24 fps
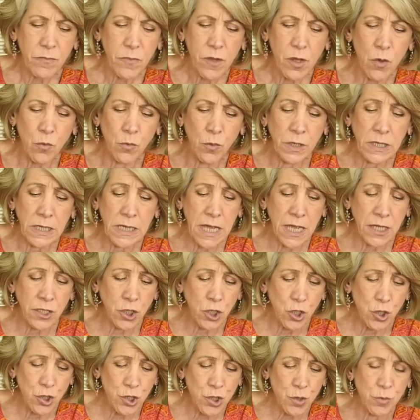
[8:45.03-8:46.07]
Really
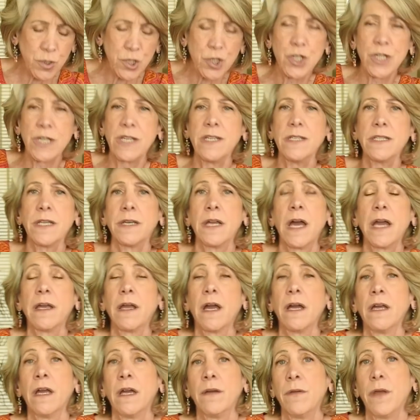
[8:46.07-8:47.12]
unusual cheese, and I
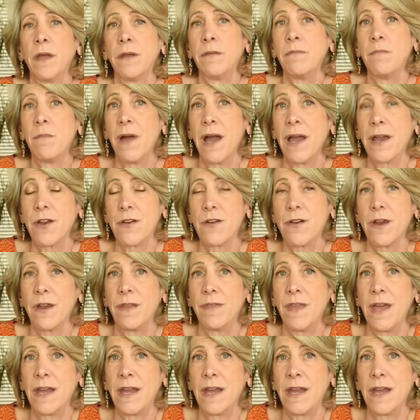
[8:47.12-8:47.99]
admire